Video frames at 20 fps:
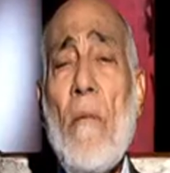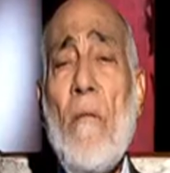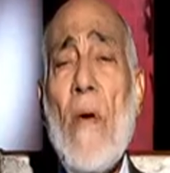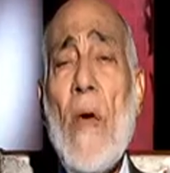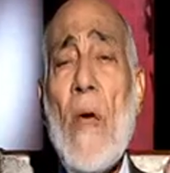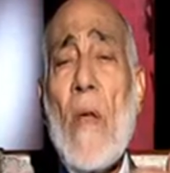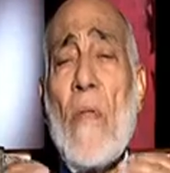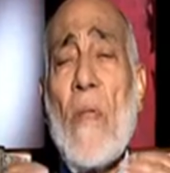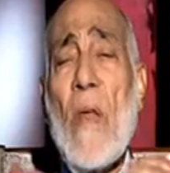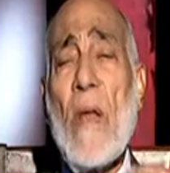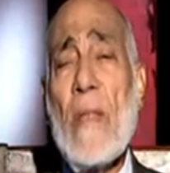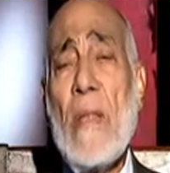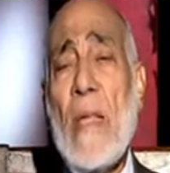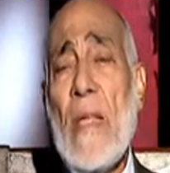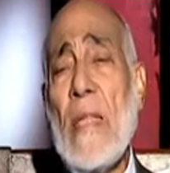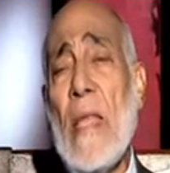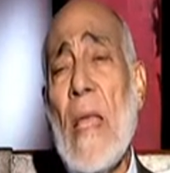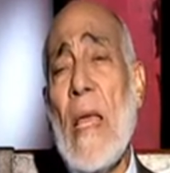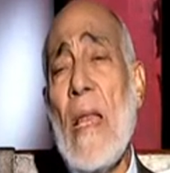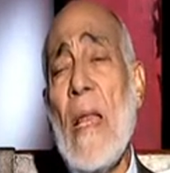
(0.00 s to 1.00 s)
further
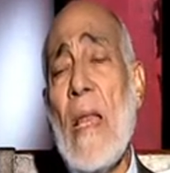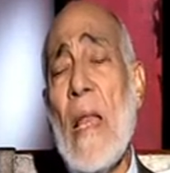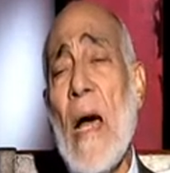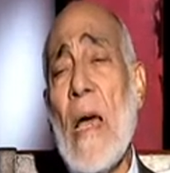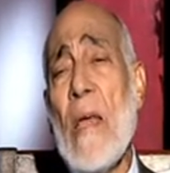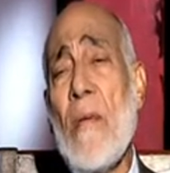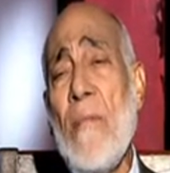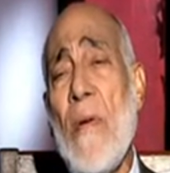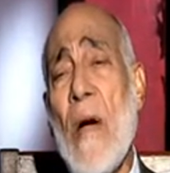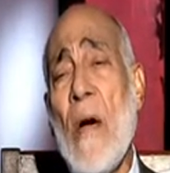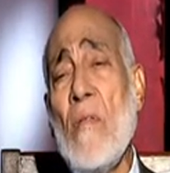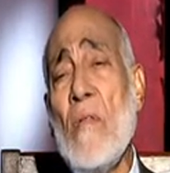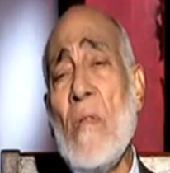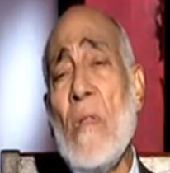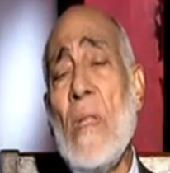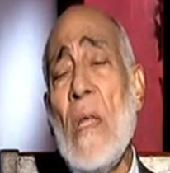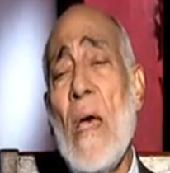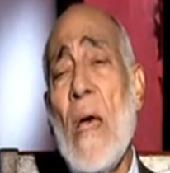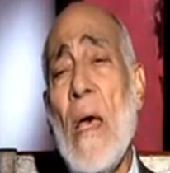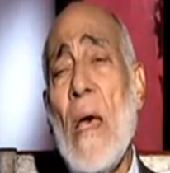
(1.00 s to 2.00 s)
detail, I
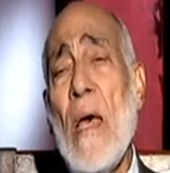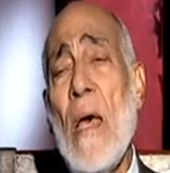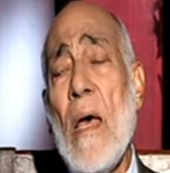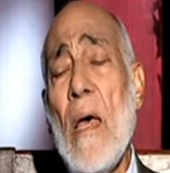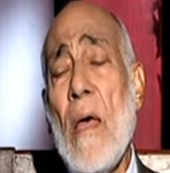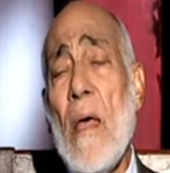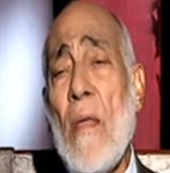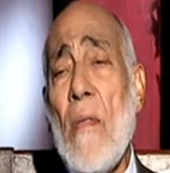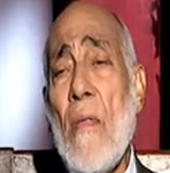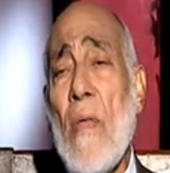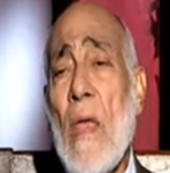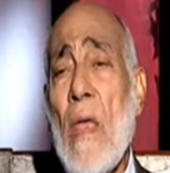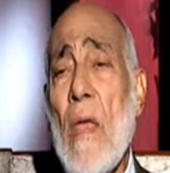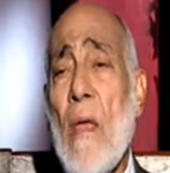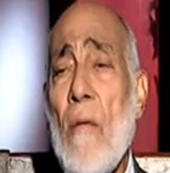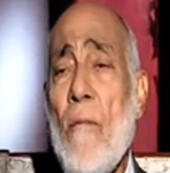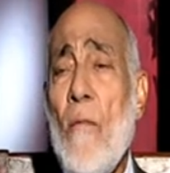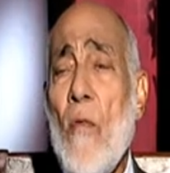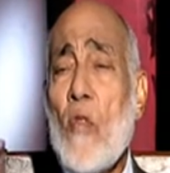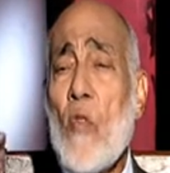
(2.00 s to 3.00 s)
found the
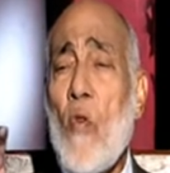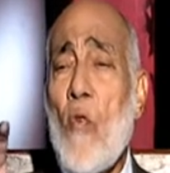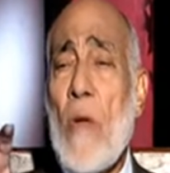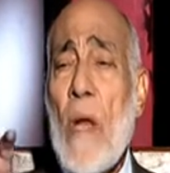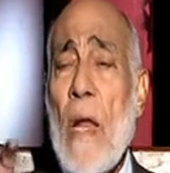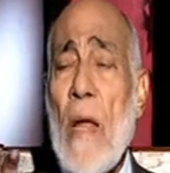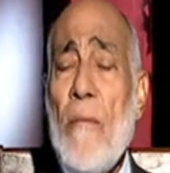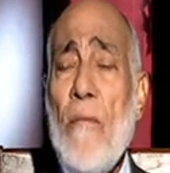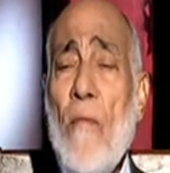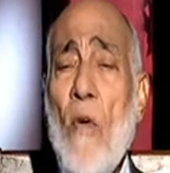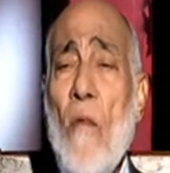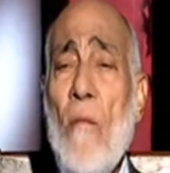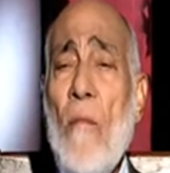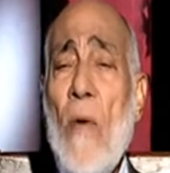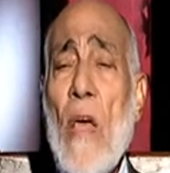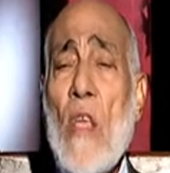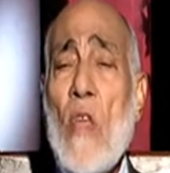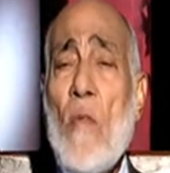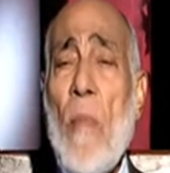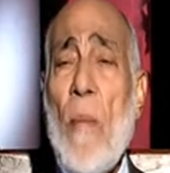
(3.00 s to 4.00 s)
photograph of
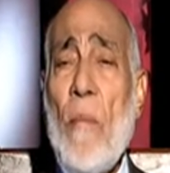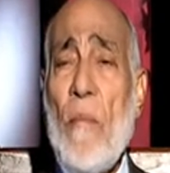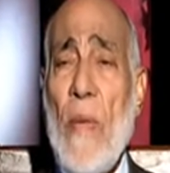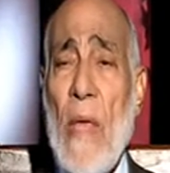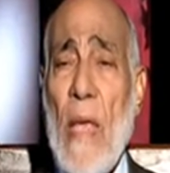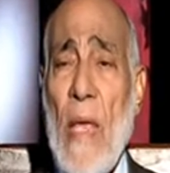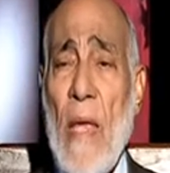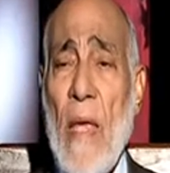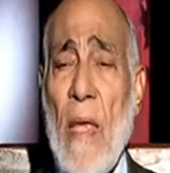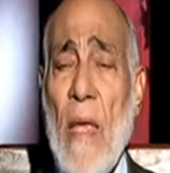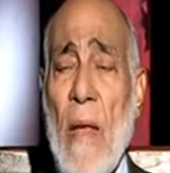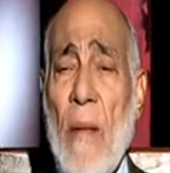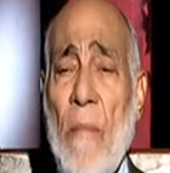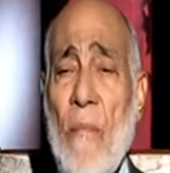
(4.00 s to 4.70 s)
a human being